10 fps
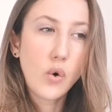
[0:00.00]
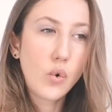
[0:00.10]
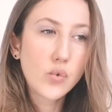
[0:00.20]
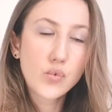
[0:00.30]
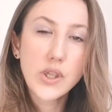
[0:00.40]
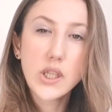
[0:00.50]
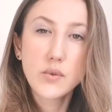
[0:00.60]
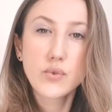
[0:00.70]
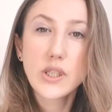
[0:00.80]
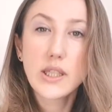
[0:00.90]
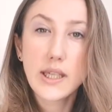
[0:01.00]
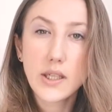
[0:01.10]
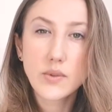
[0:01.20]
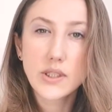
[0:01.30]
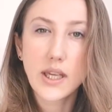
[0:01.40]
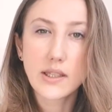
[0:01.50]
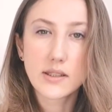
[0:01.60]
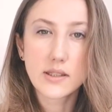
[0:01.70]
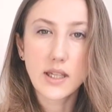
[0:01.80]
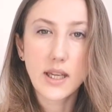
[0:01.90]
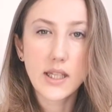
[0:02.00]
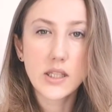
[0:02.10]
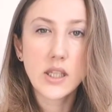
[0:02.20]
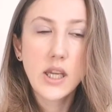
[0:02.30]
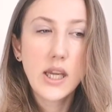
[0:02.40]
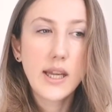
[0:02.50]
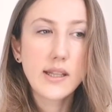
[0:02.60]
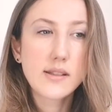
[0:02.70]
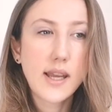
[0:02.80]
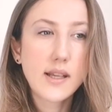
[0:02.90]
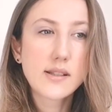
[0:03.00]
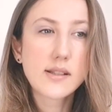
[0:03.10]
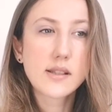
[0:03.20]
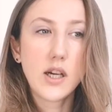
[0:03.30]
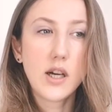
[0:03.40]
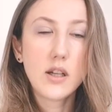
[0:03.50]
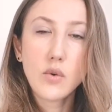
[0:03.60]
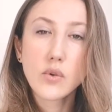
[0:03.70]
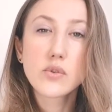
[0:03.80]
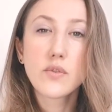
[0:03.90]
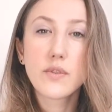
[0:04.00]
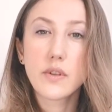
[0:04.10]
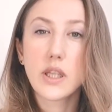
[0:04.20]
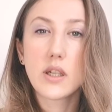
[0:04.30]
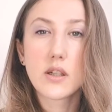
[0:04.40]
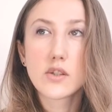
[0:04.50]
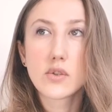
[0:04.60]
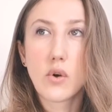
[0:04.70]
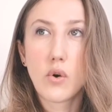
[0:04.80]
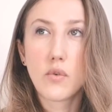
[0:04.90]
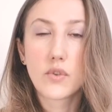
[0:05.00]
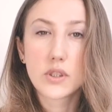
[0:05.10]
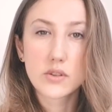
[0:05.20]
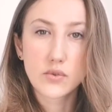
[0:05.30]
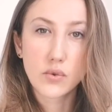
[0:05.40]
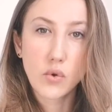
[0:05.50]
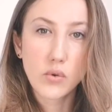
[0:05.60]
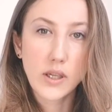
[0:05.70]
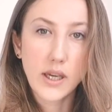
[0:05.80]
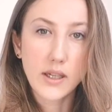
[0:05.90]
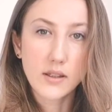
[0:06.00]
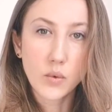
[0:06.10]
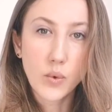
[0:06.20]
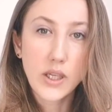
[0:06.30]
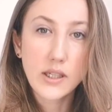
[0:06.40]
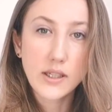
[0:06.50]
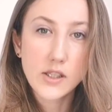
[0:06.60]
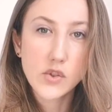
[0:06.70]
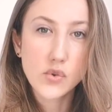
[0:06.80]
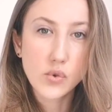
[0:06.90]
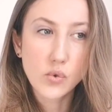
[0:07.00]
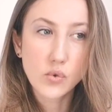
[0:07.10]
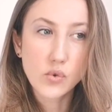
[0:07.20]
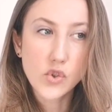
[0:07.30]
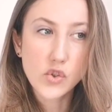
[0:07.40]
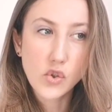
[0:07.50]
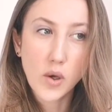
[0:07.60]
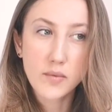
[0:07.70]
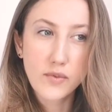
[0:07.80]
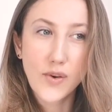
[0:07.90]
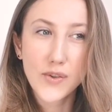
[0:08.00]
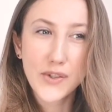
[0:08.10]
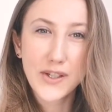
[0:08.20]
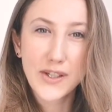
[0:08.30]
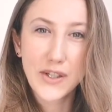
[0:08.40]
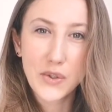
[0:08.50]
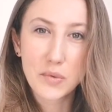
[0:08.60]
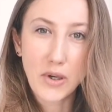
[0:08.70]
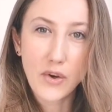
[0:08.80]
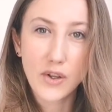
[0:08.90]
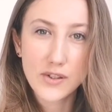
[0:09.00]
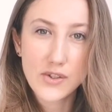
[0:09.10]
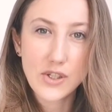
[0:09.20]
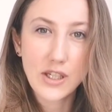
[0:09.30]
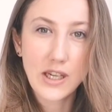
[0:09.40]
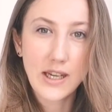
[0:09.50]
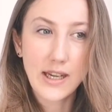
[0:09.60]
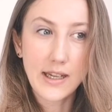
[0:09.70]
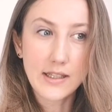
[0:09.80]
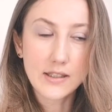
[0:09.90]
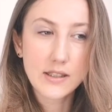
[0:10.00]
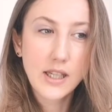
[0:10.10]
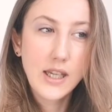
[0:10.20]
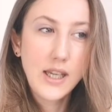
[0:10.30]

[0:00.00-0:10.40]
or really, really irritated, and it takes a lot of years of control and the willingness to stop following your biology and